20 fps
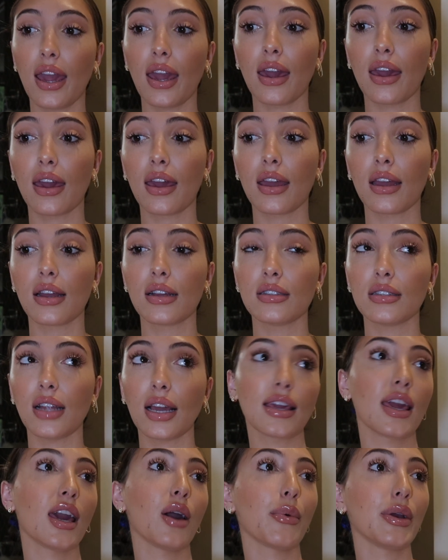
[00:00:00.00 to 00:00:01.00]
and
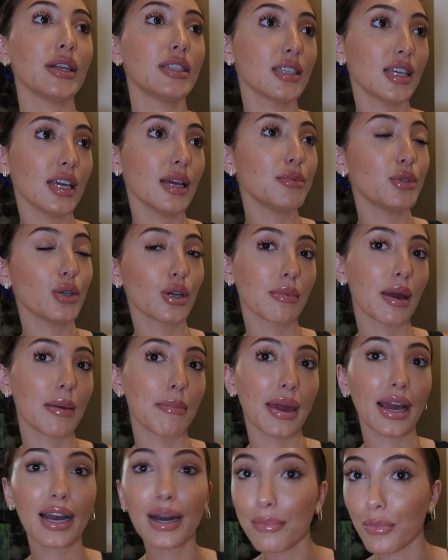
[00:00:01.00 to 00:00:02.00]
I can't wait to keep doing my
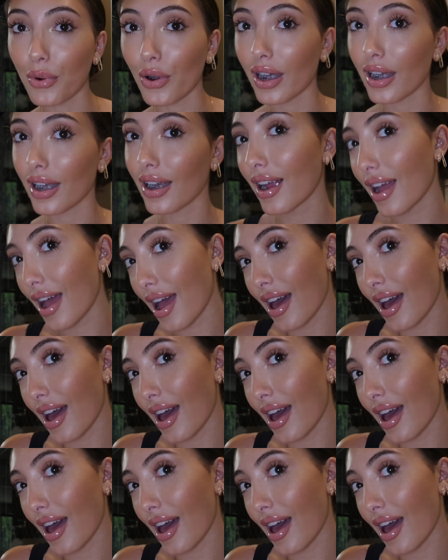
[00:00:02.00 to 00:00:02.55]
makeup more.